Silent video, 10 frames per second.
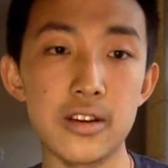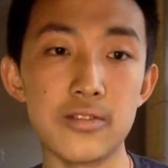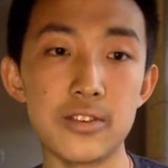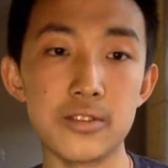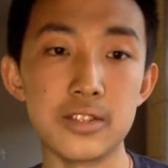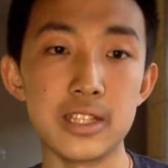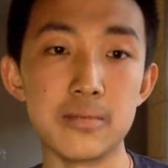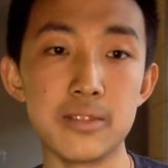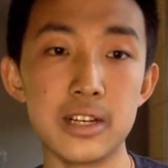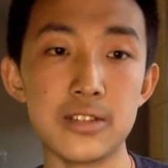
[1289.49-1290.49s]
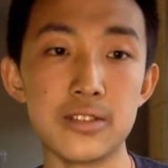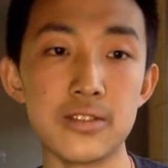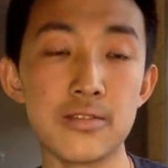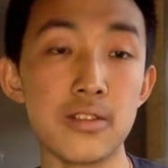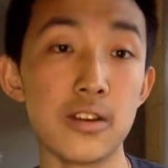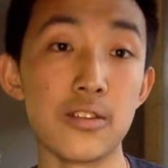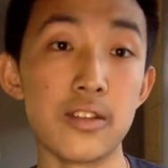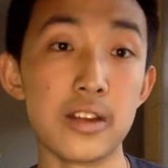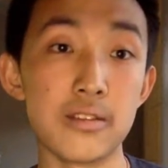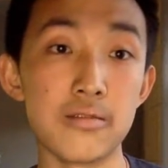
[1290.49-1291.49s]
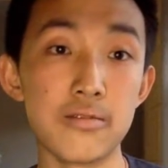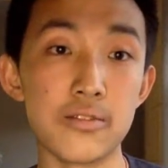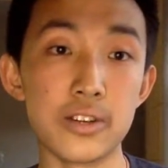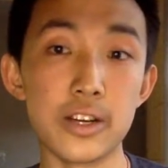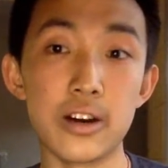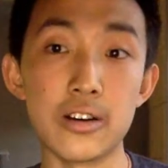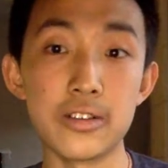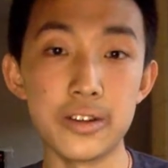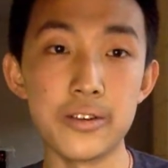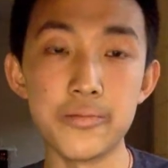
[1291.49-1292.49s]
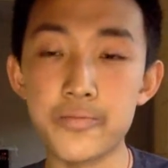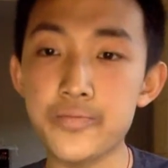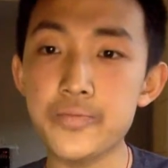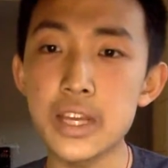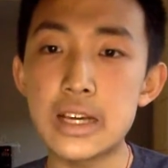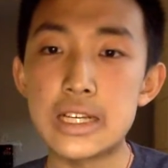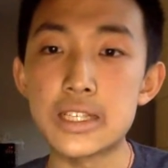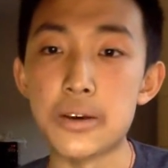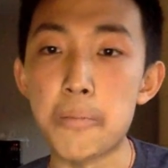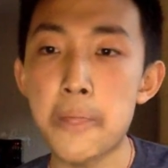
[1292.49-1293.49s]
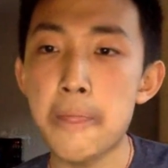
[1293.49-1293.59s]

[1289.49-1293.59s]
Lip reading: vertical stabilizers other than for yaw. You know? So